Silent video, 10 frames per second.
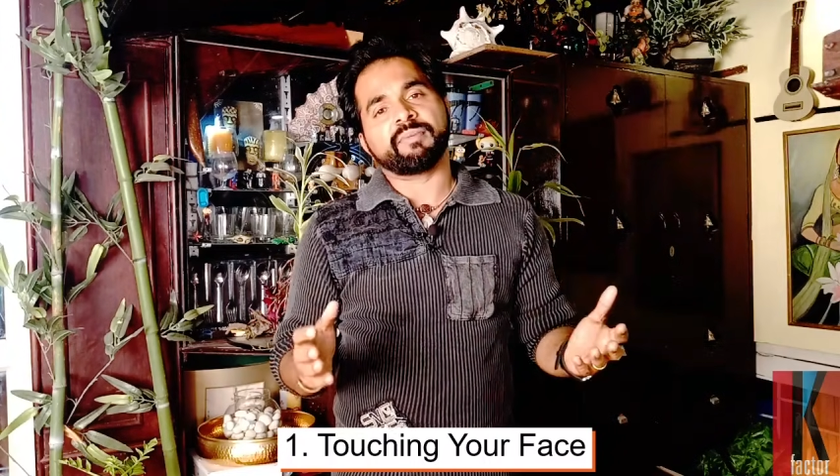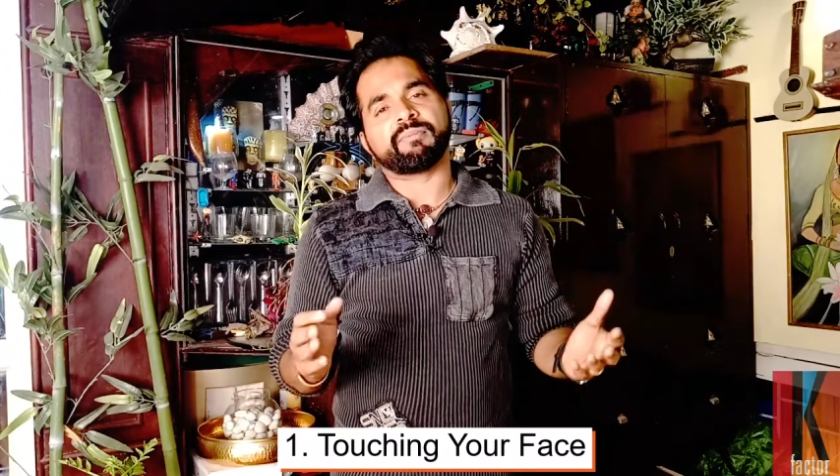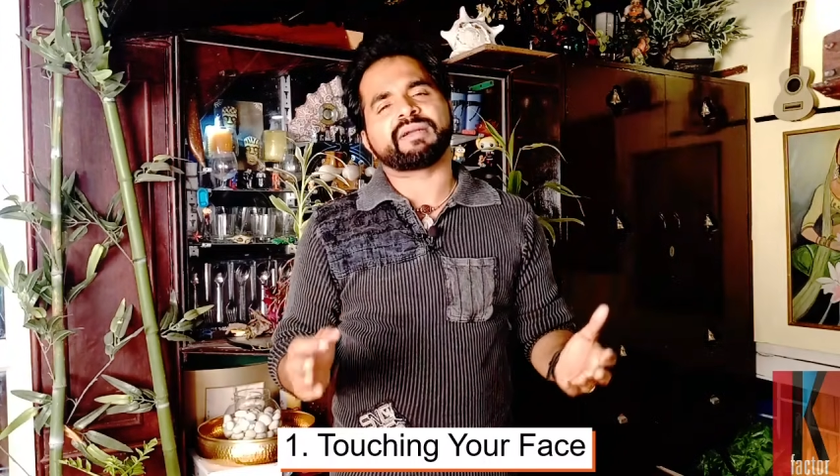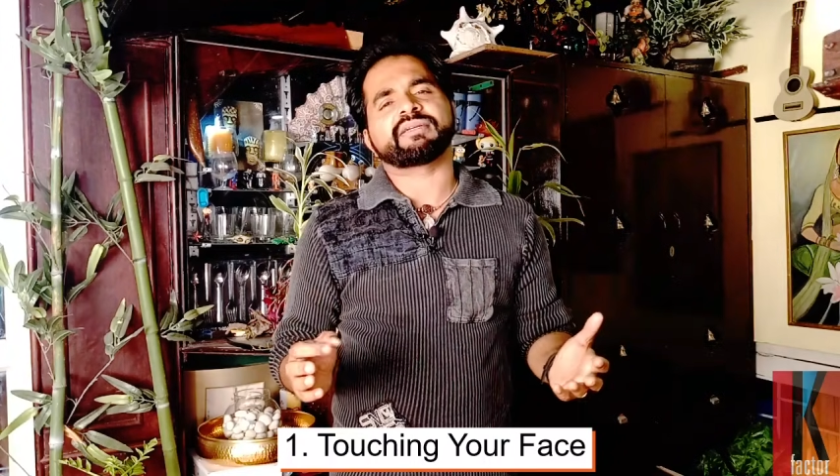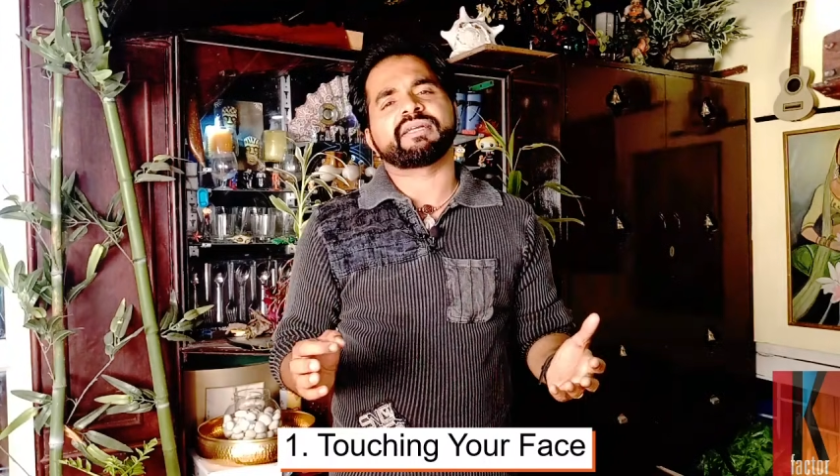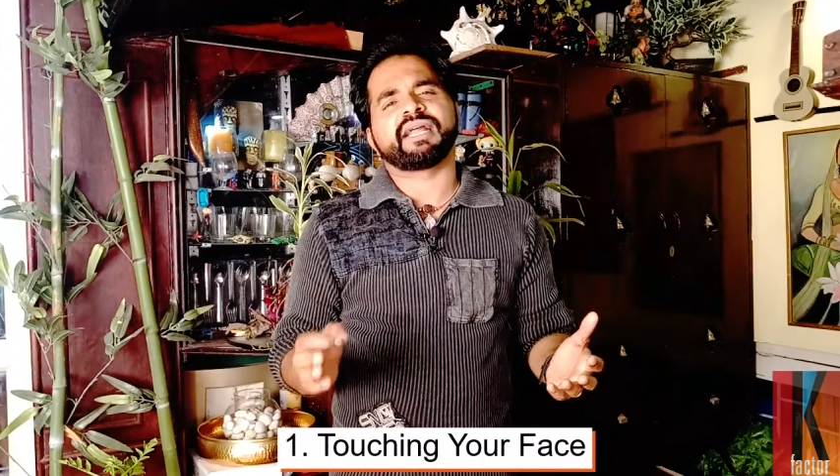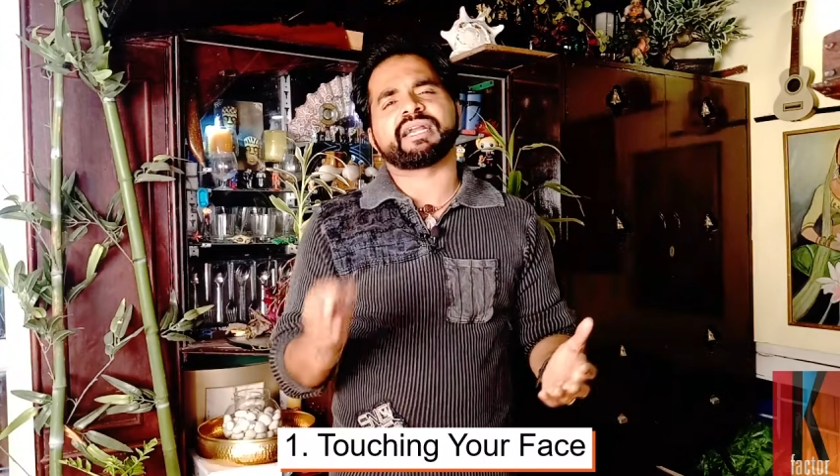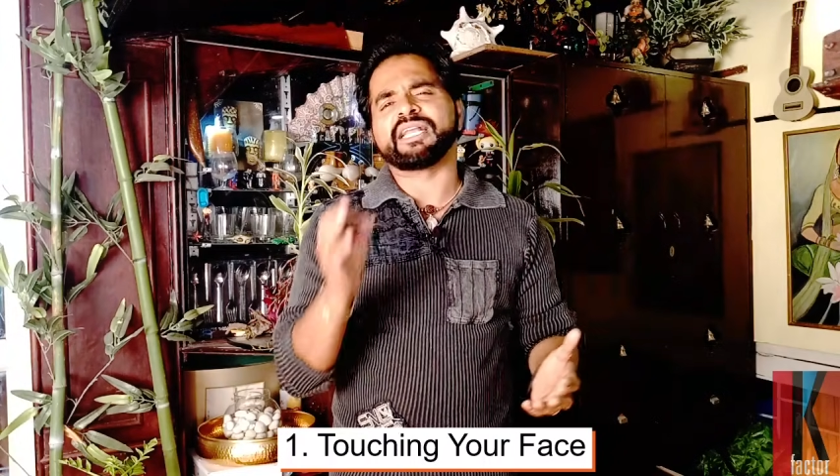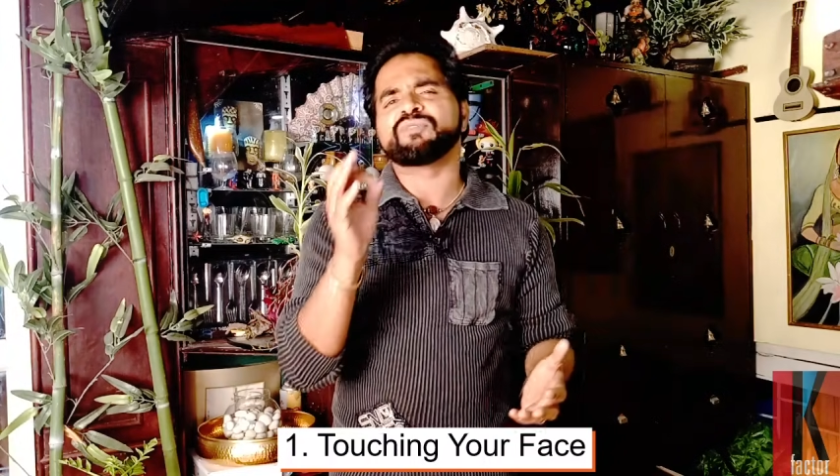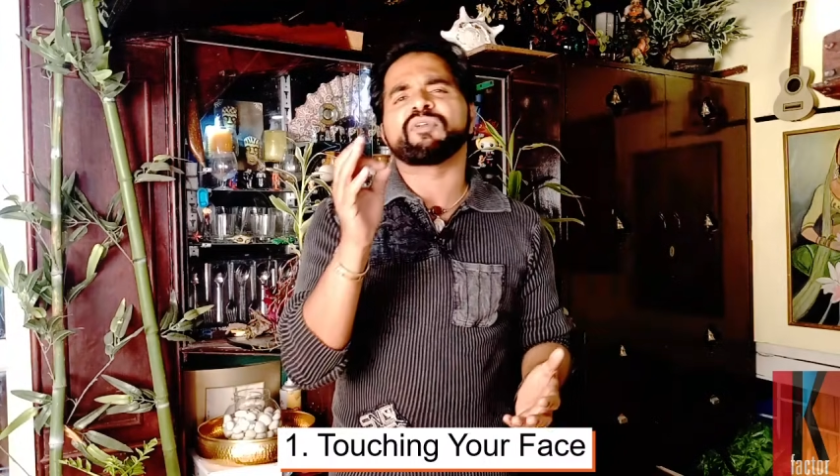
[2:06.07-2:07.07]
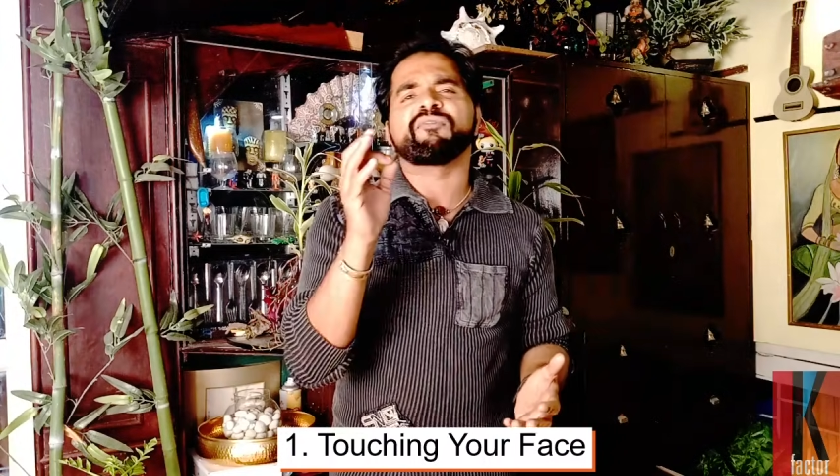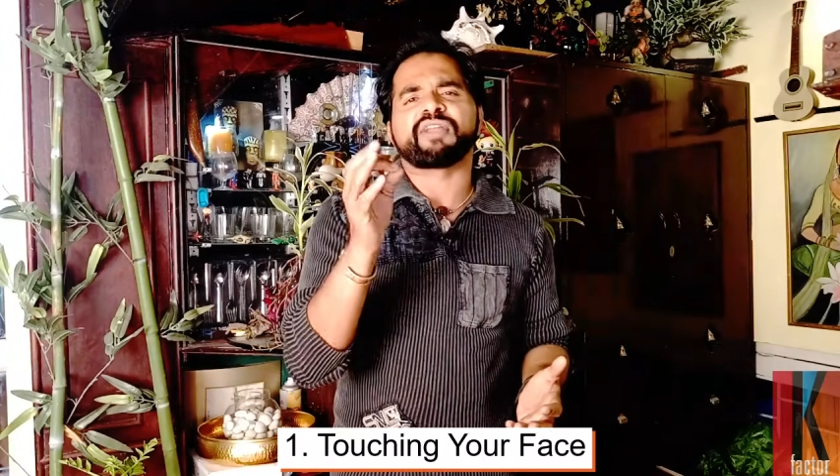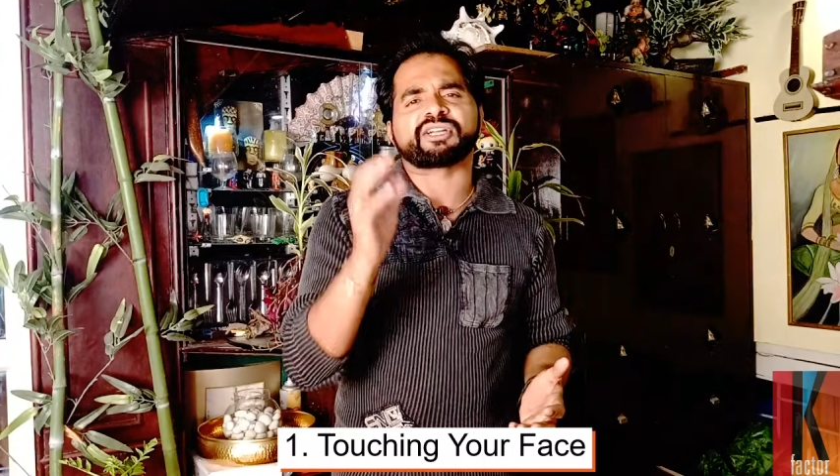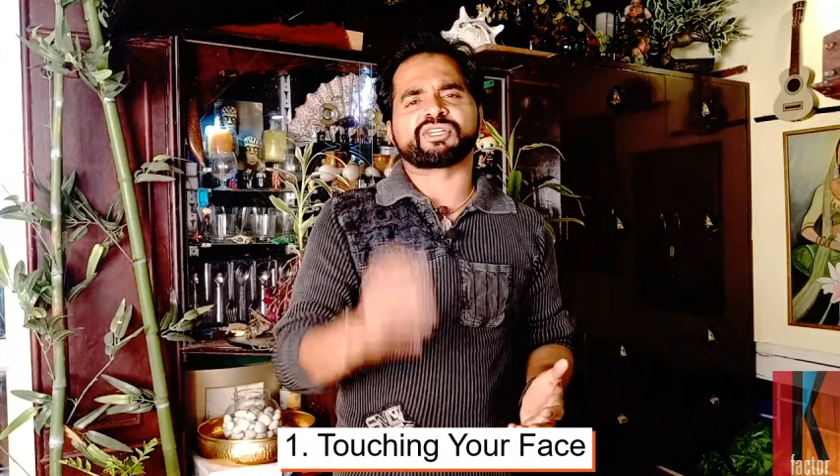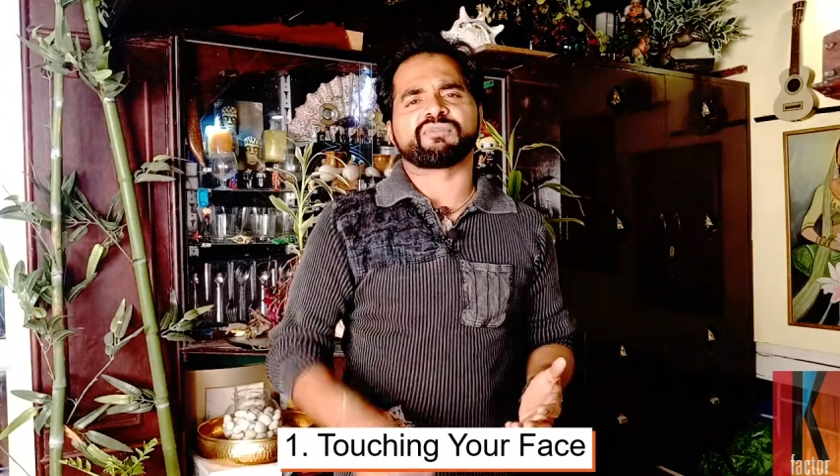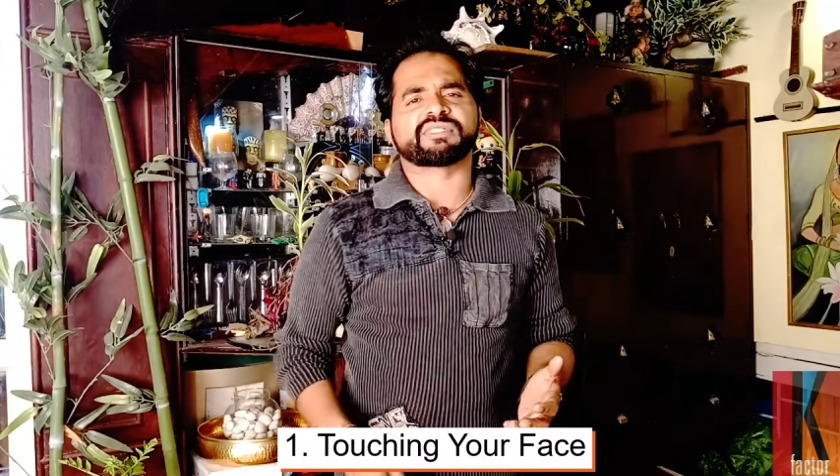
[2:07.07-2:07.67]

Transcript: But at least for a fraction